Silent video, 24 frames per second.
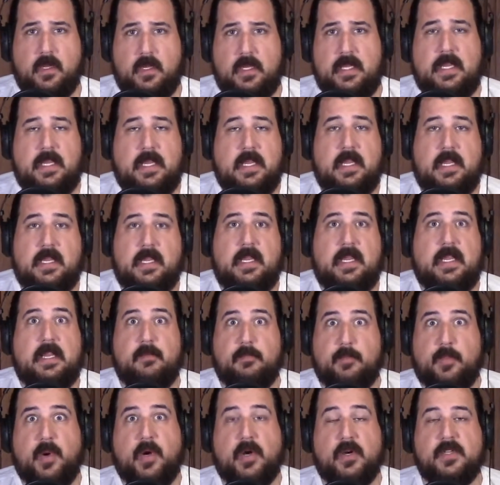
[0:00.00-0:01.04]

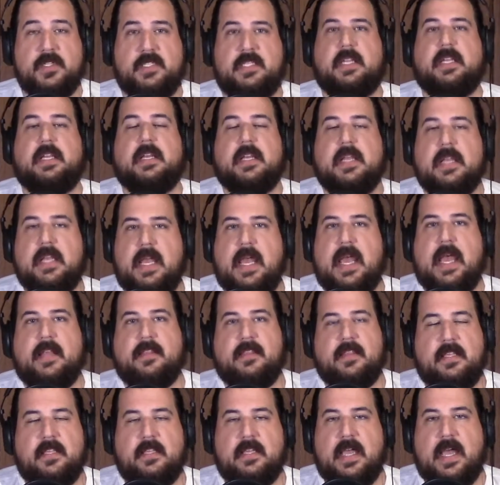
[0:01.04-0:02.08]
in person
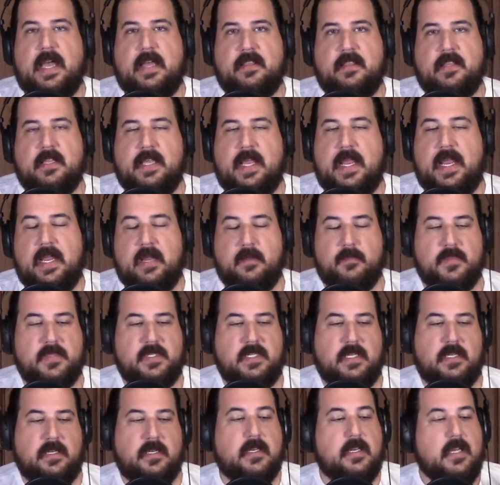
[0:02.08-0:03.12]
at the games,
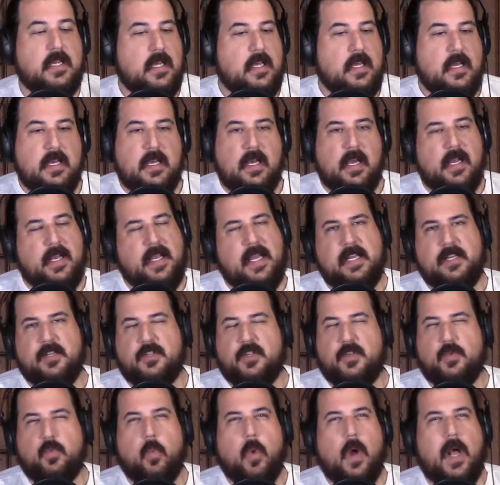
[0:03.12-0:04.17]
and again,
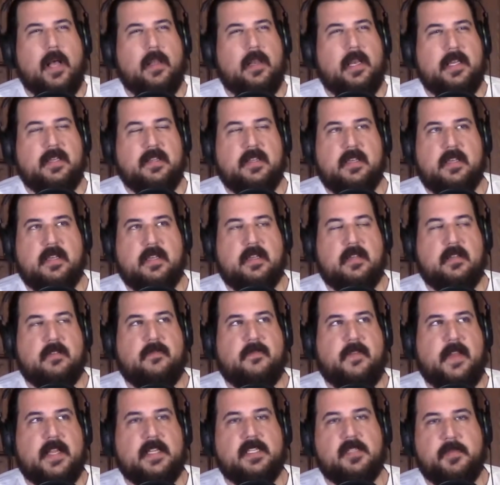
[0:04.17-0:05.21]
just wild. Like, the
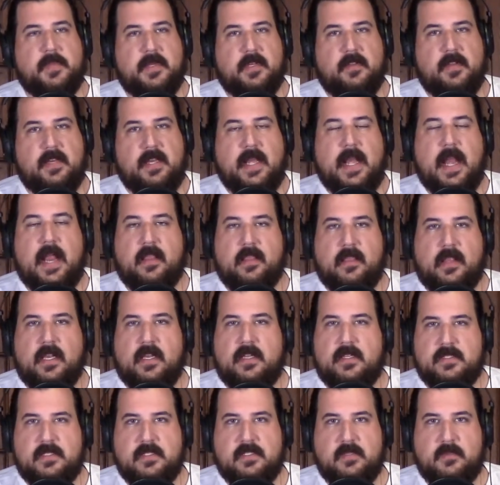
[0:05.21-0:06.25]
flexibility and
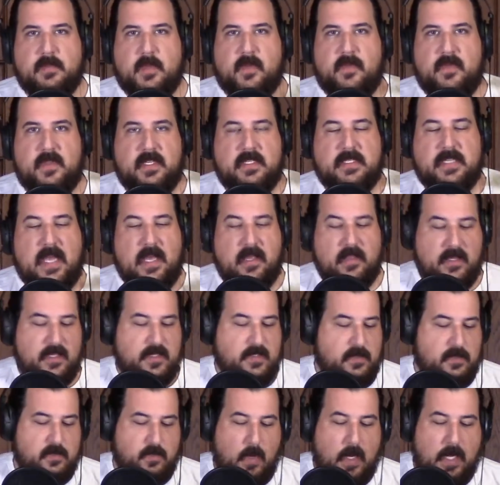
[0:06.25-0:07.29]
athleticism of these
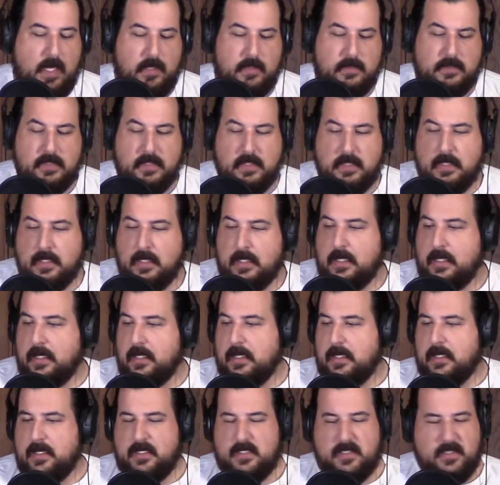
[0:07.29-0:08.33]
athletes is wild.
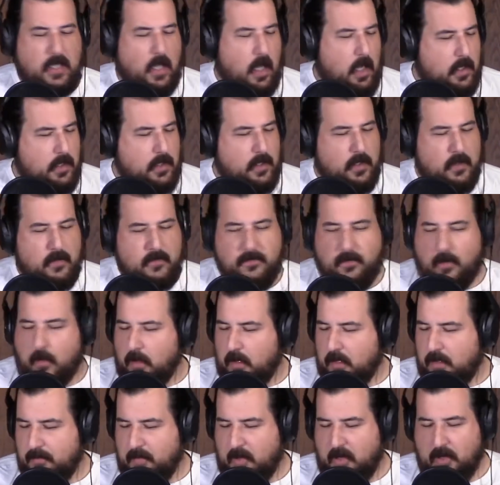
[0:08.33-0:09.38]
soccer,
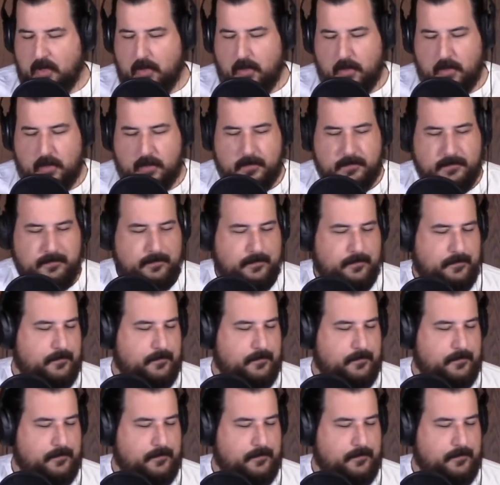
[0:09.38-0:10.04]
volleyball,